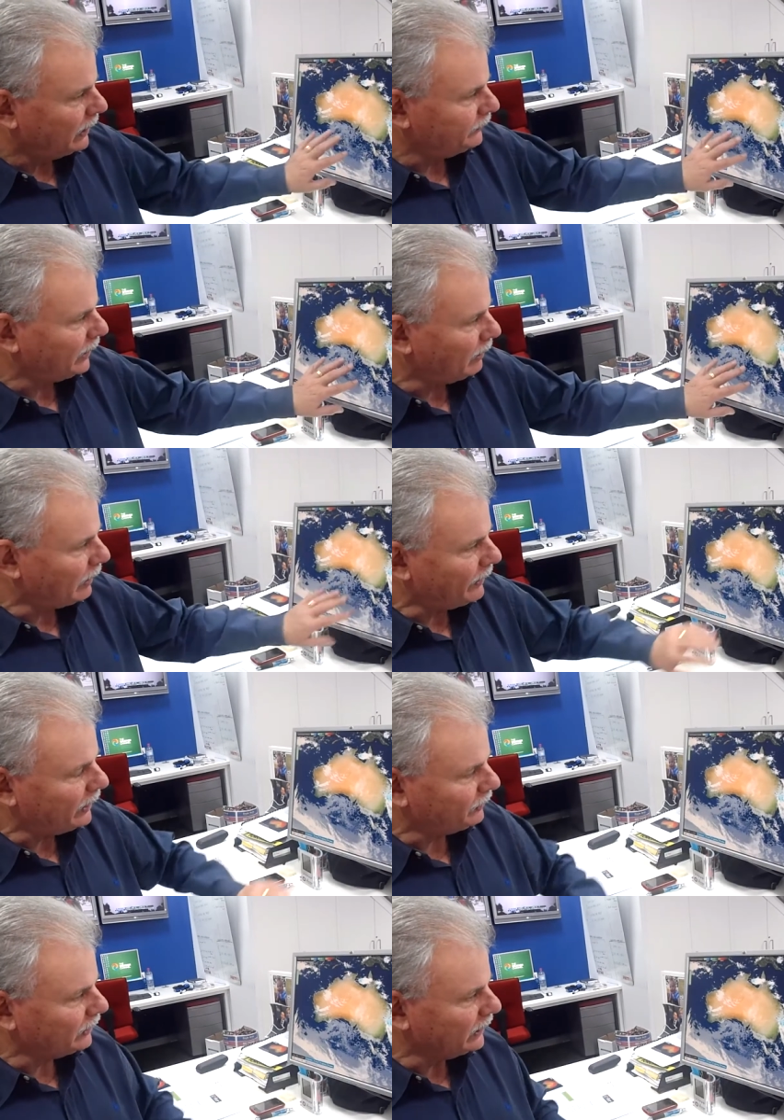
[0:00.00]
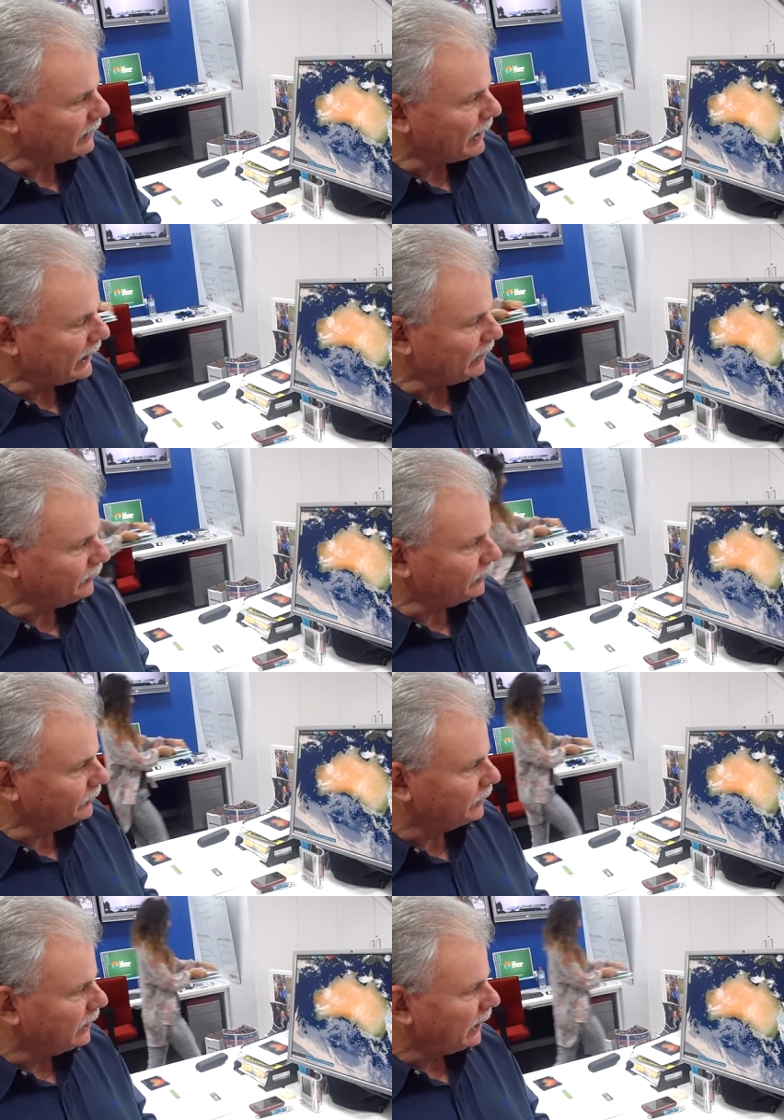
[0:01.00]
So they're certainly the main
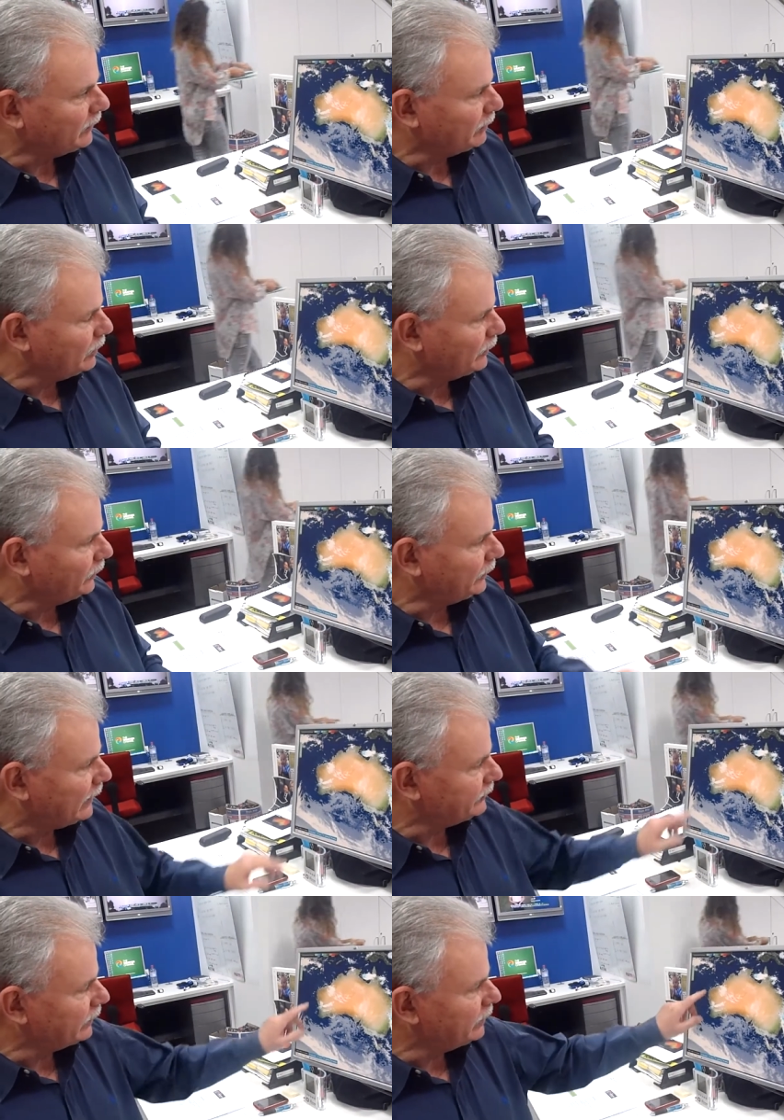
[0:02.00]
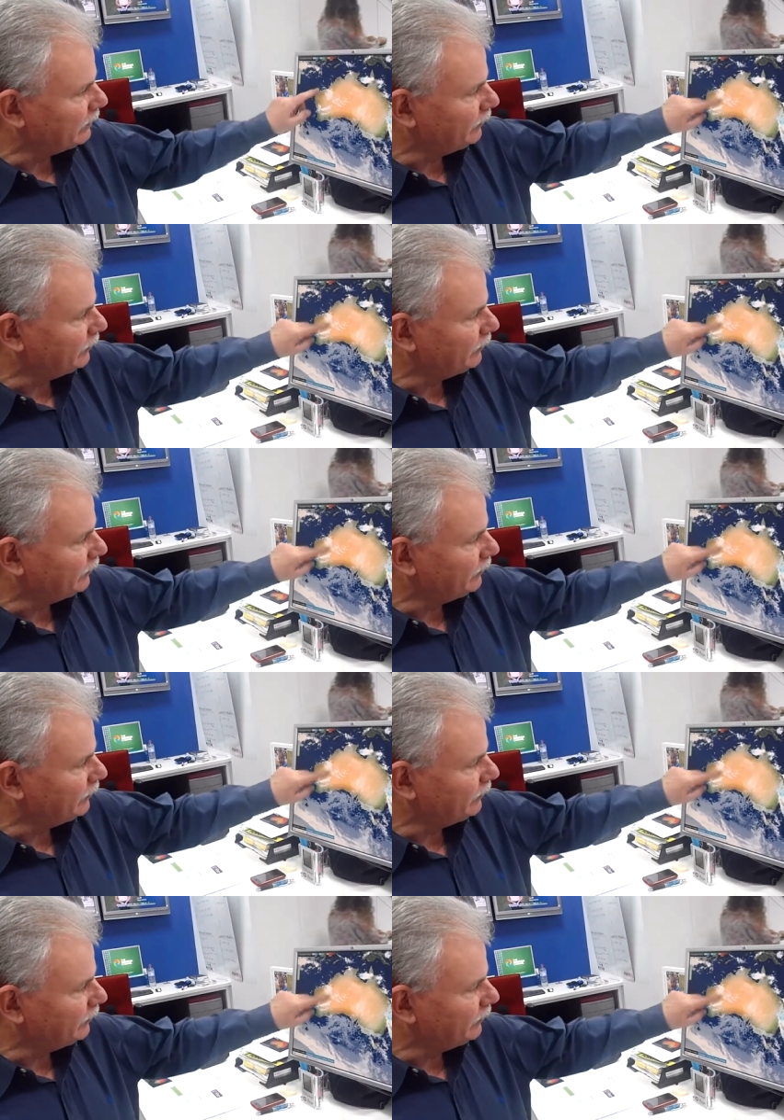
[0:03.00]
issues as we look at this afternoon.